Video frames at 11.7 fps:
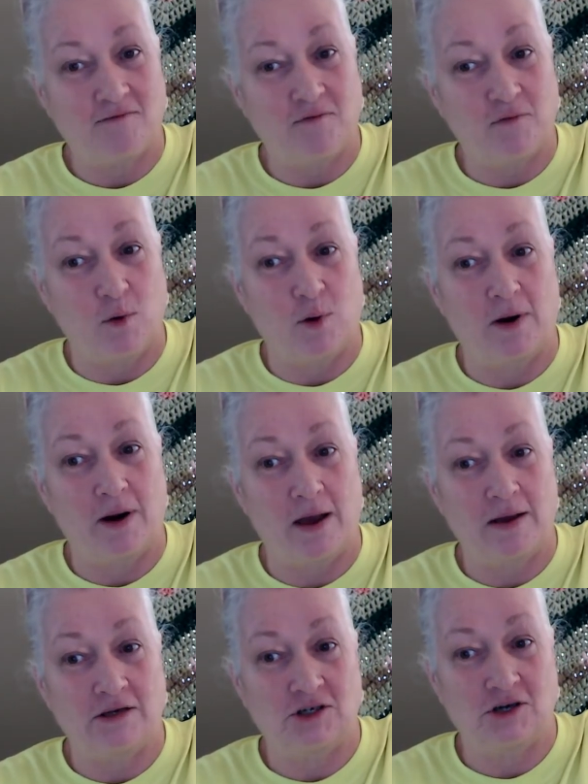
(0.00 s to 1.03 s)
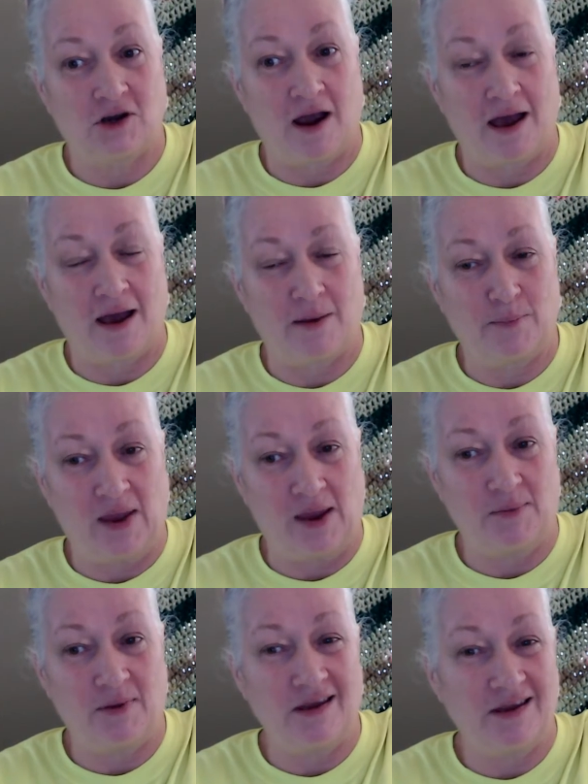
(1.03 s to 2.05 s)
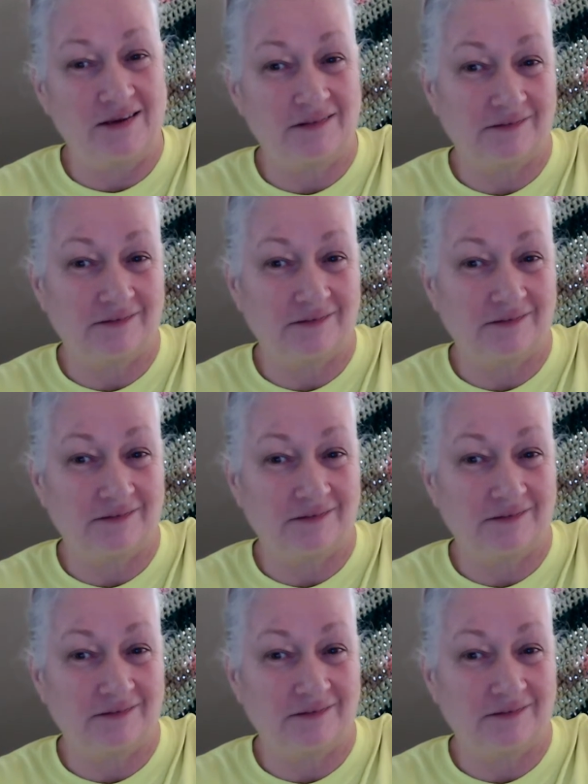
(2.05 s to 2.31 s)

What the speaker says: for a baby,